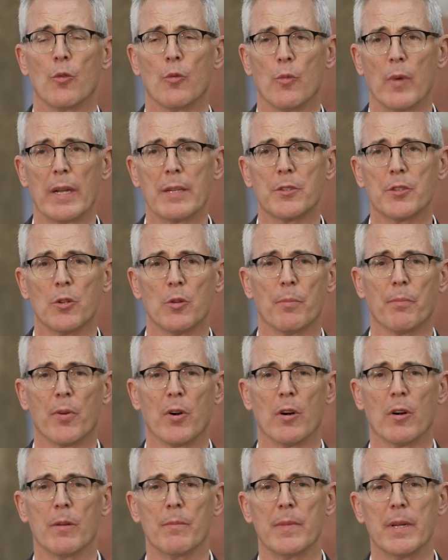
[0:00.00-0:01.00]
rental
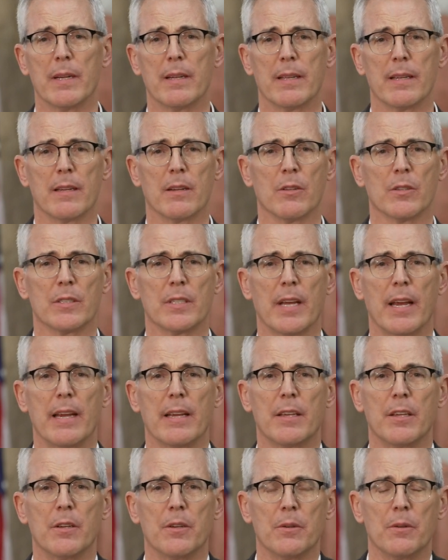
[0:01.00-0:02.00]
permit, it'll
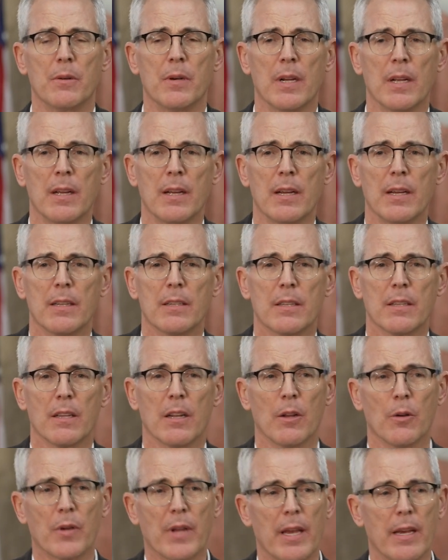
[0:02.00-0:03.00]
take you to
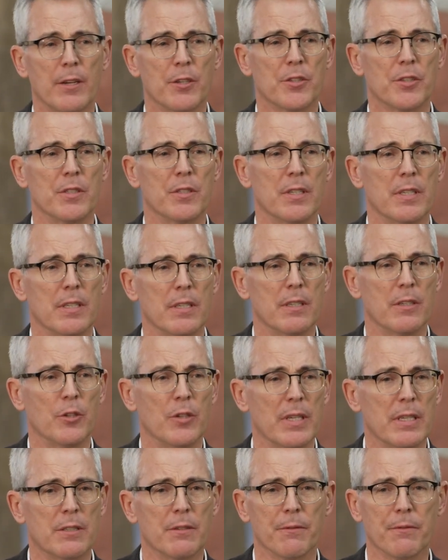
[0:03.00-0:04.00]
the location you
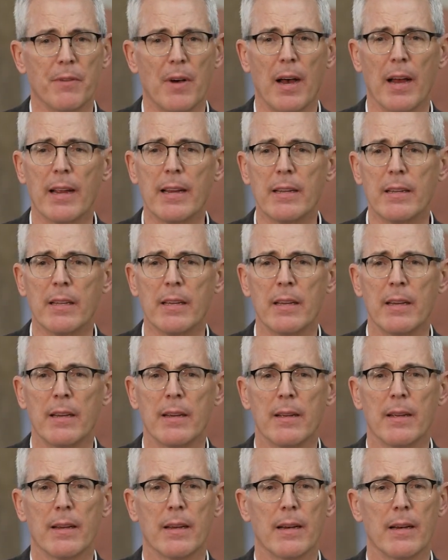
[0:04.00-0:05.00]
need to find.
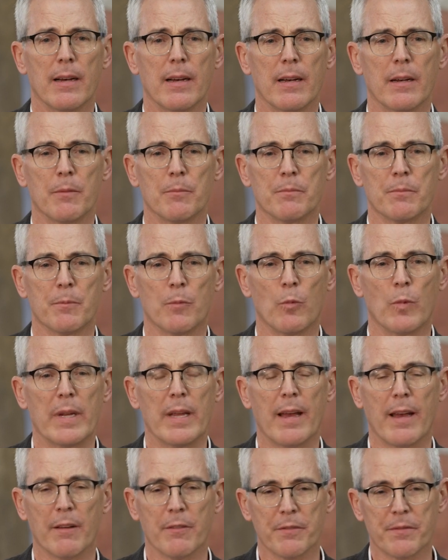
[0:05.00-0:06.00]

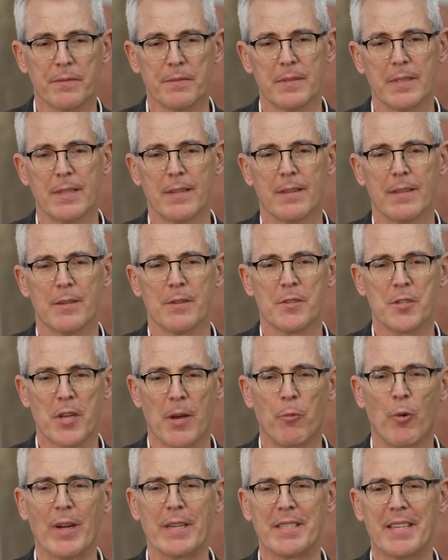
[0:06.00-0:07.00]
We have
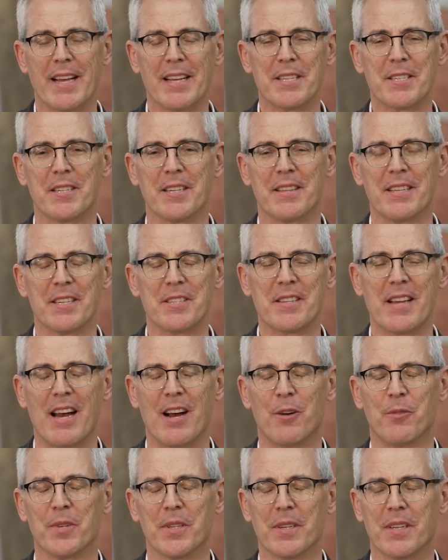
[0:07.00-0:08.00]
somewhat tested this
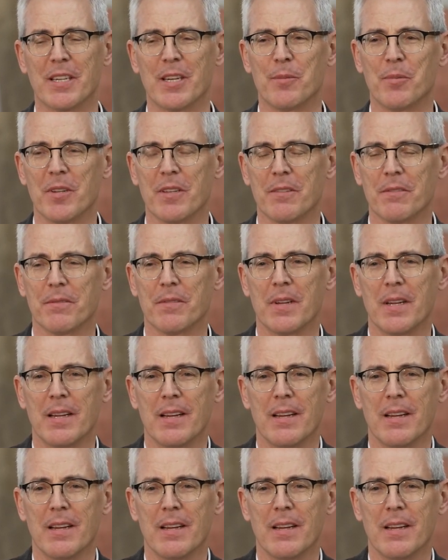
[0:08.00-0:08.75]
out with a couple of